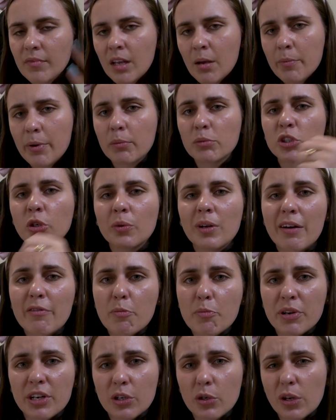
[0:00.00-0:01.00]
But I'm sure we'll have a
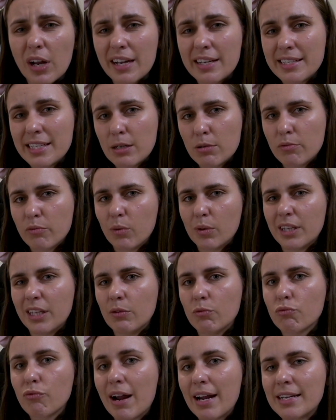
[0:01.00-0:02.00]
pretty good idea of what the
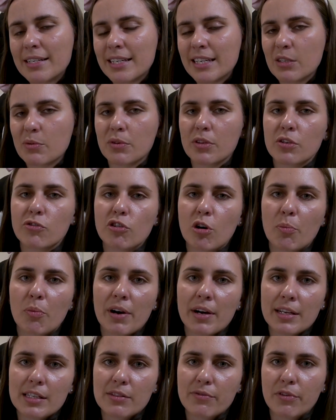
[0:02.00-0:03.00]
rate is, what the drop
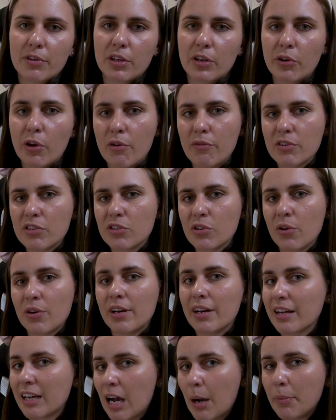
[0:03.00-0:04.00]
rate is for the Unova Stone
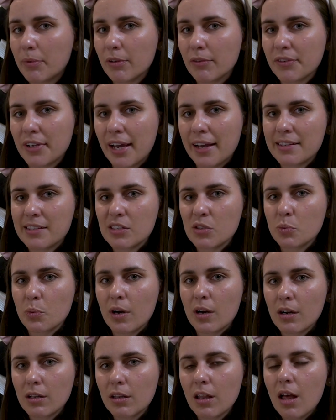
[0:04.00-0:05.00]
in a couple of days as
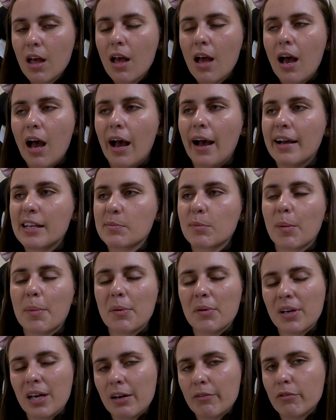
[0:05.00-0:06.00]
well, as more
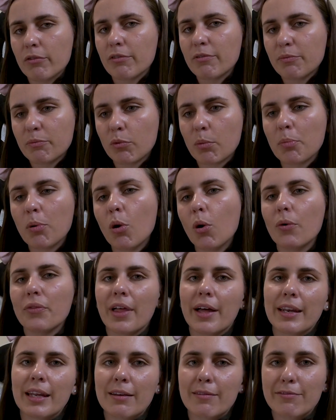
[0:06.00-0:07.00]
people kind of report
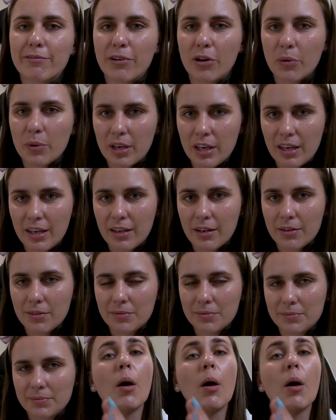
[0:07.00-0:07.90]
that info in.